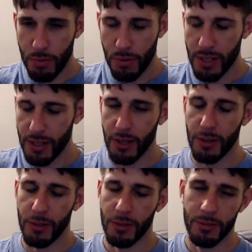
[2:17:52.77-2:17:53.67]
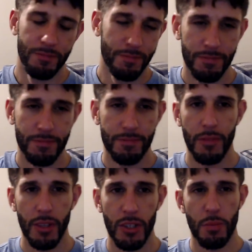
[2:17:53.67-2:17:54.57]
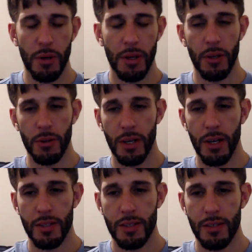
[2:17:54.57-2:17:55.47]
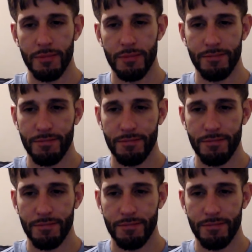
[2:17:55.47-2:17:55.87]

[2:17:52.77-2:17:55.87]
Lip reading: It's pretty low. It's pretty low, guys.